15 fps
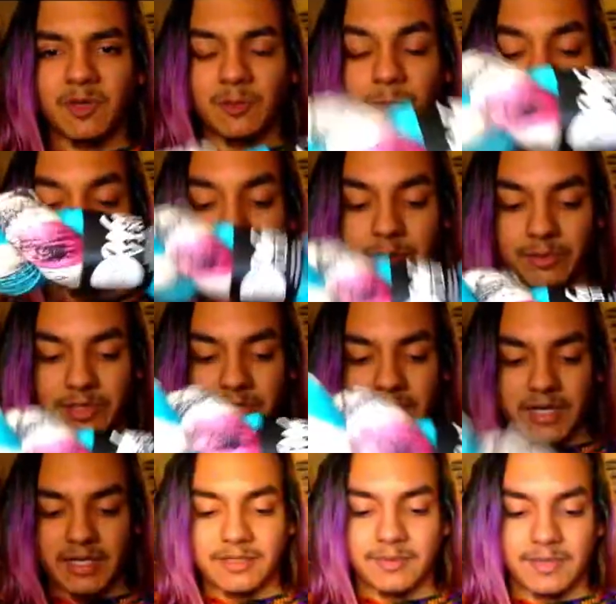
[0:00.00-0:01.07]
Really,
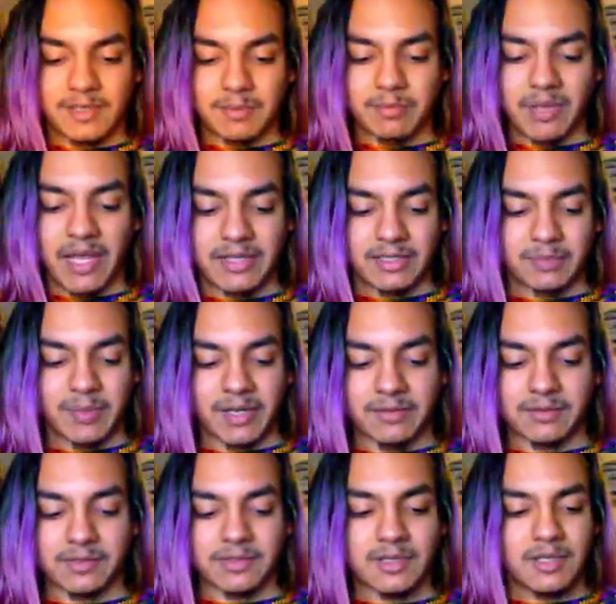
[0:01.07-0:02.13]
really nice with some black
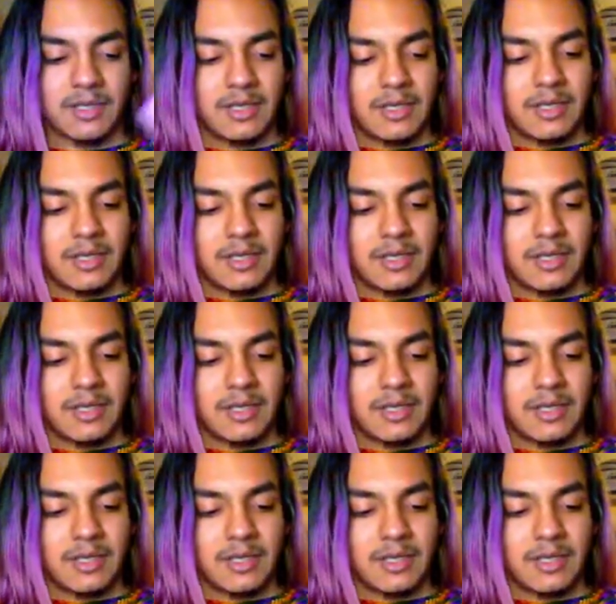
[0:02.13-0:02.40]
speckles.